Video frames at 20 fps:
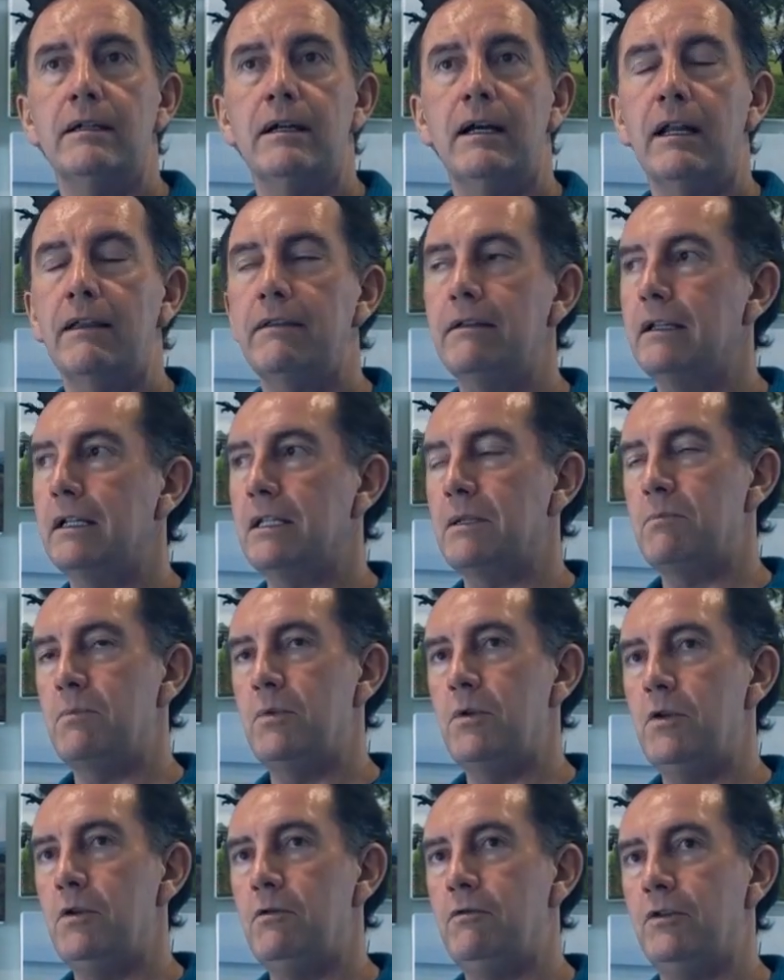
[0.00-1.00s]
And I think that's
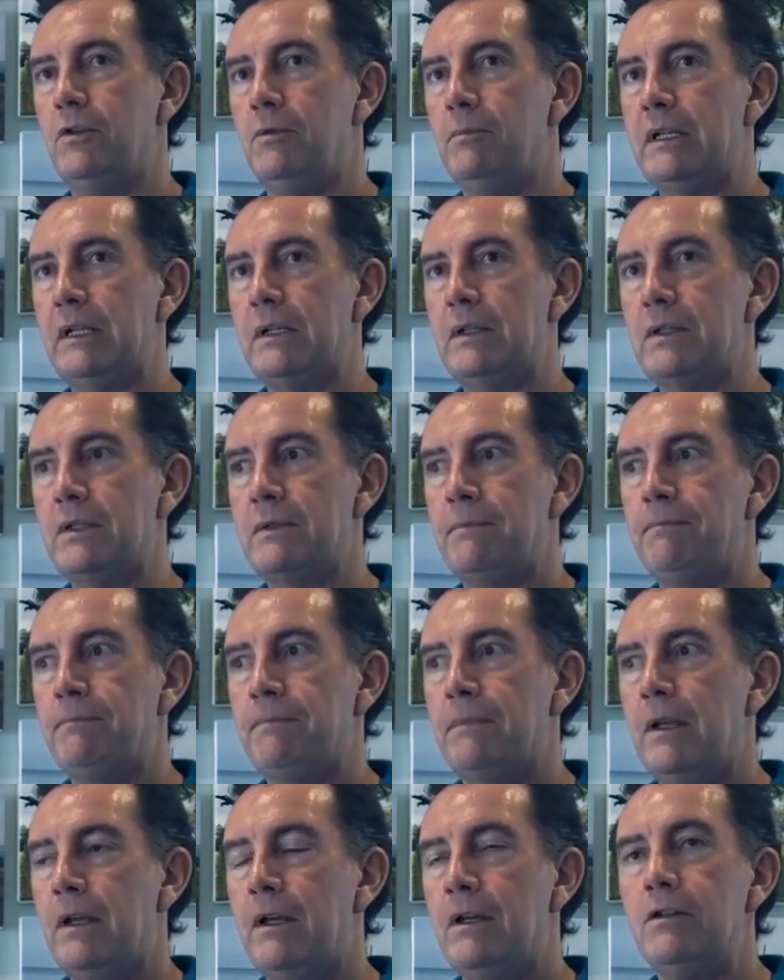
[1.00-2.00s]
beautiful, because
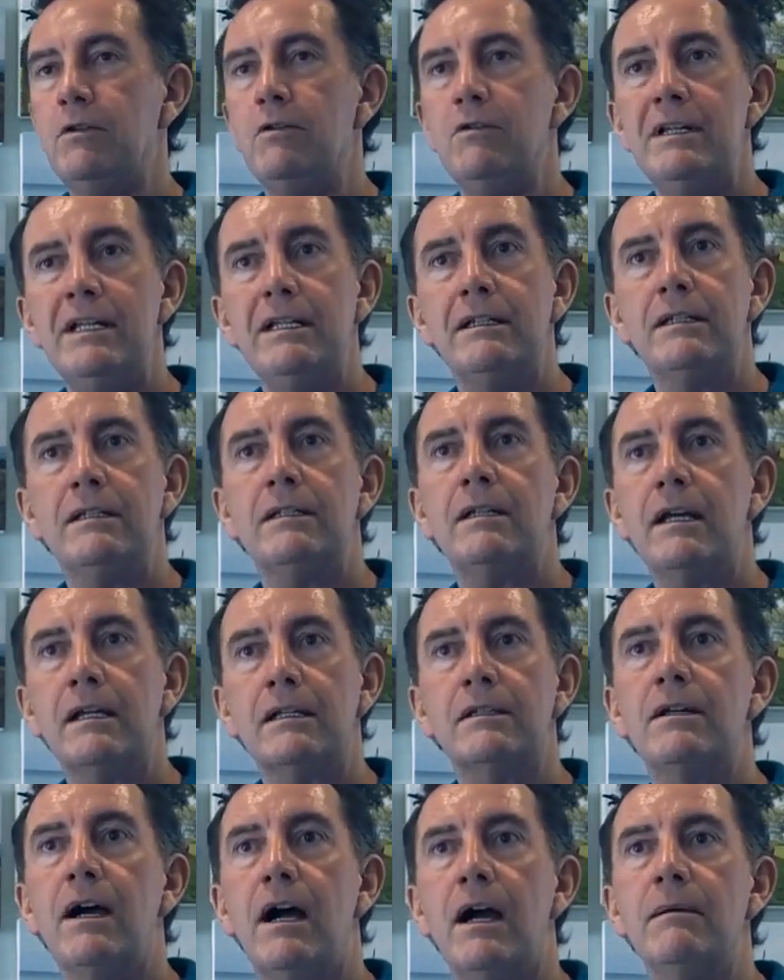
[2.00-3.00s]
you need to
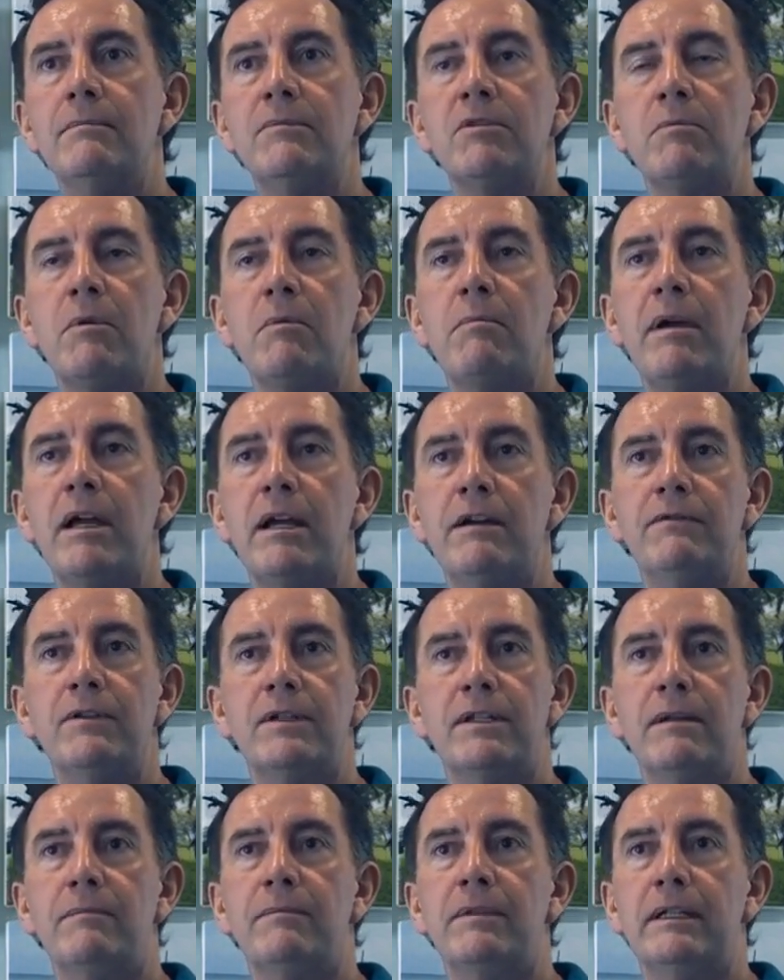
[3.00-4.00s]
take time to prepare for
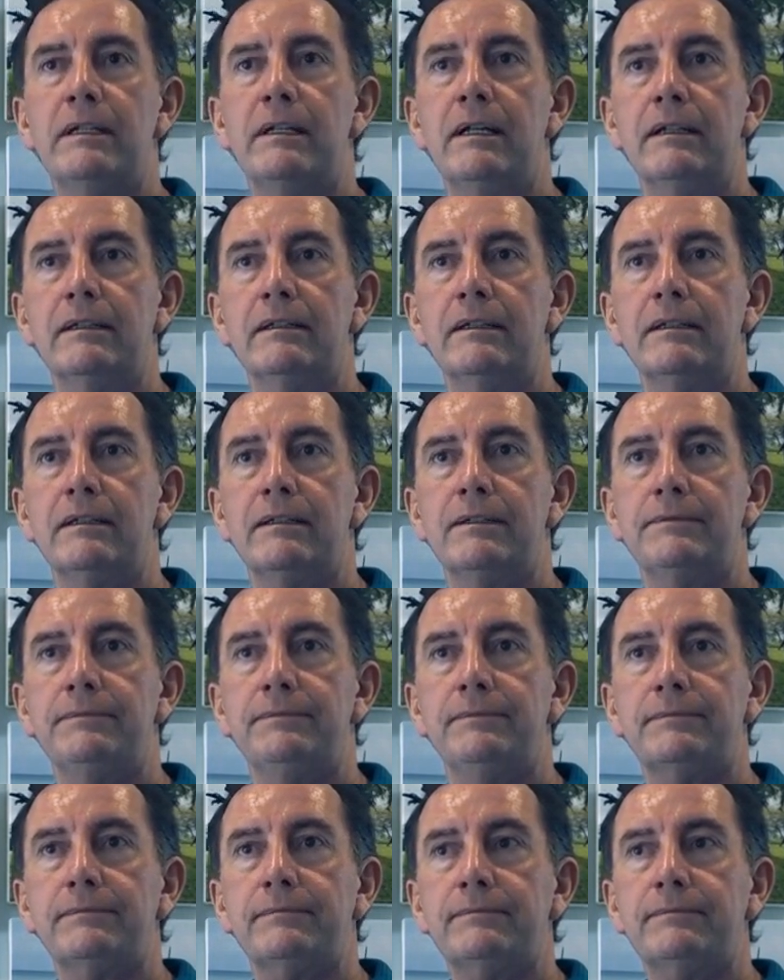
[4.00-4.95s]
something like this.